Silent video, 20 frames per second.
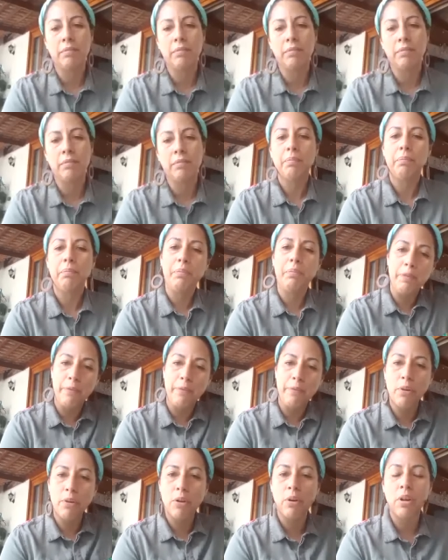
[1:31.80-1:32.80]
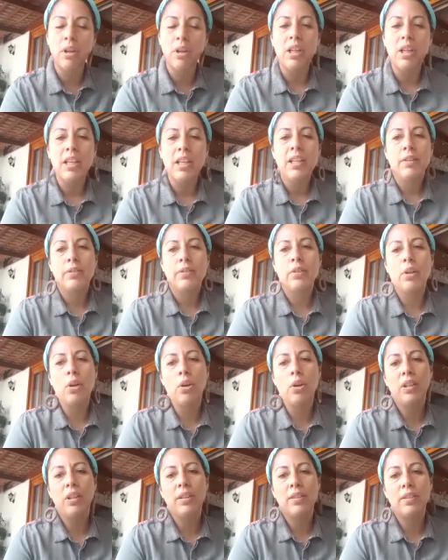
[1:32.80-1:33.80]
before. So
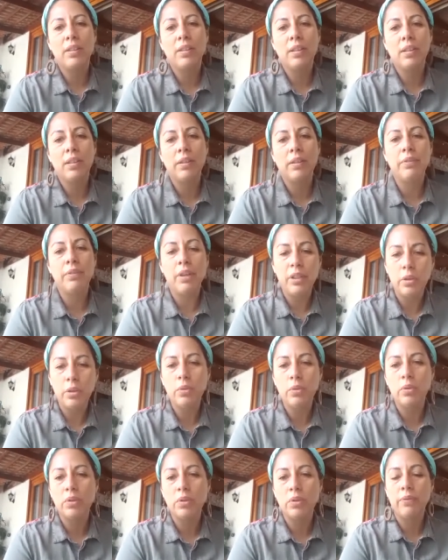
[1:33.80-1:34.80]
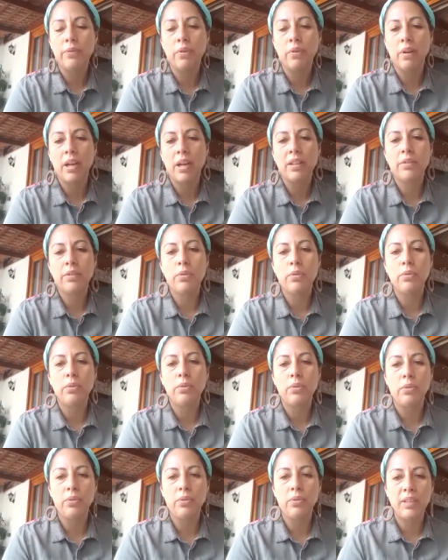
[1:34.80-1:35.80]
it's very good for us to
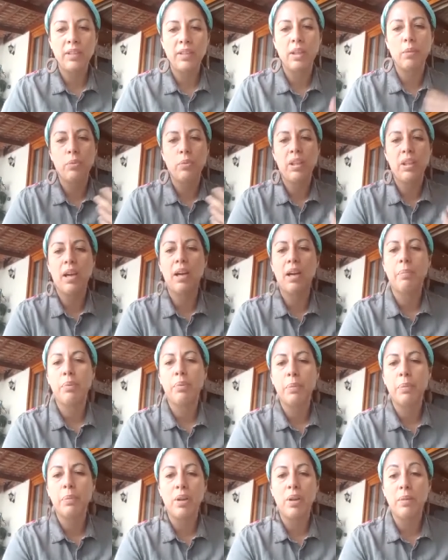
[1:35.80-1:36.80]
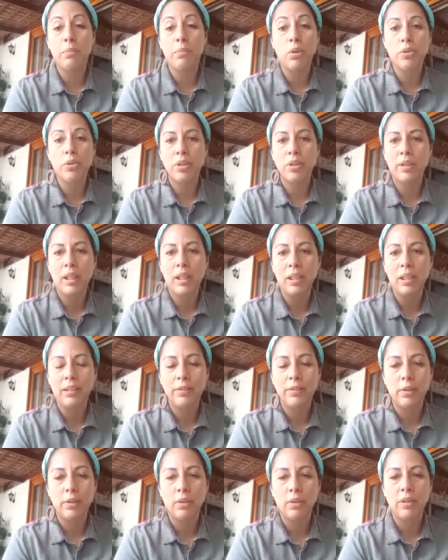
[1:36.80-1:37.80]
see that we are prepared emotionally.
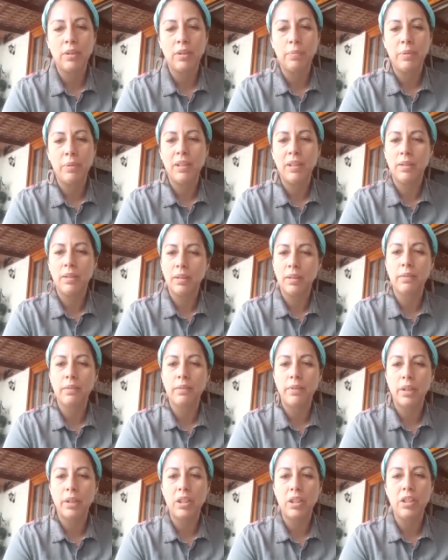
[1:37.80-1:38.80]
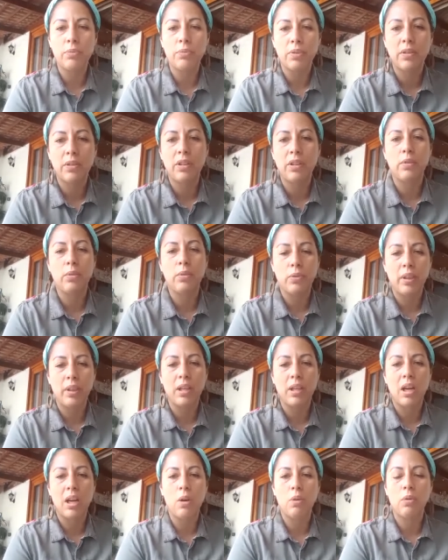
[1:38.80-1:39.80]
So it's been very interesting to see
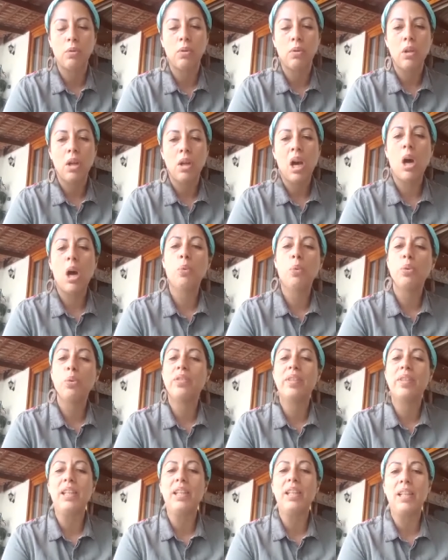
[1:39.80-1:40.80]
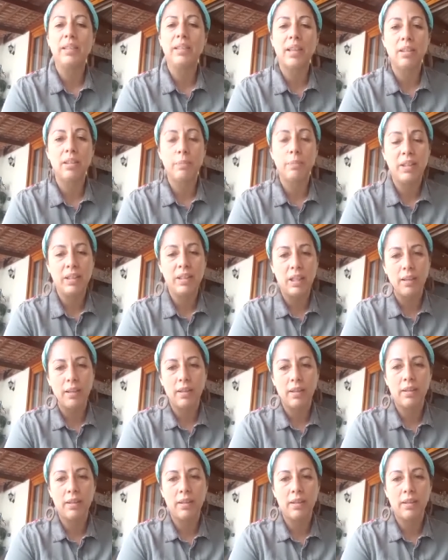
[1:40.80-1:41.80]
how resilient has been
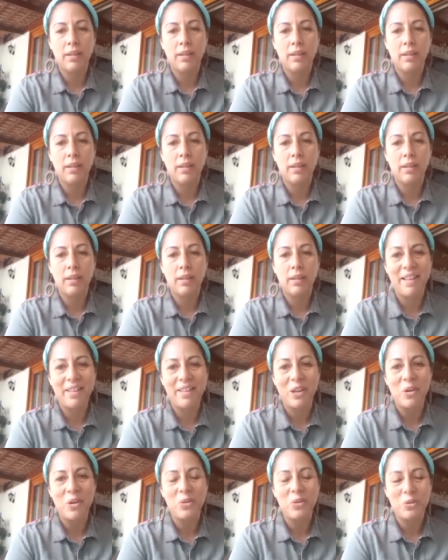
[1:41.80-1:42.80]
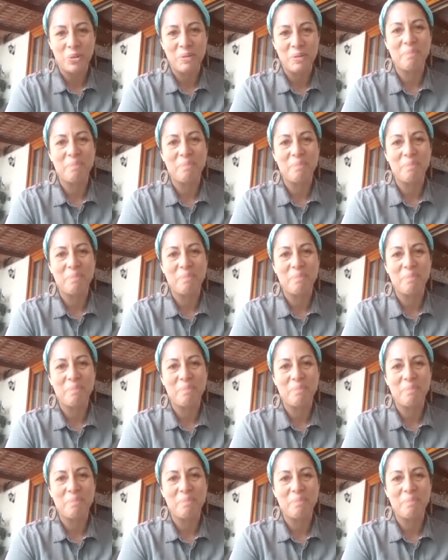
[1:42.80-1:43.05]
the country.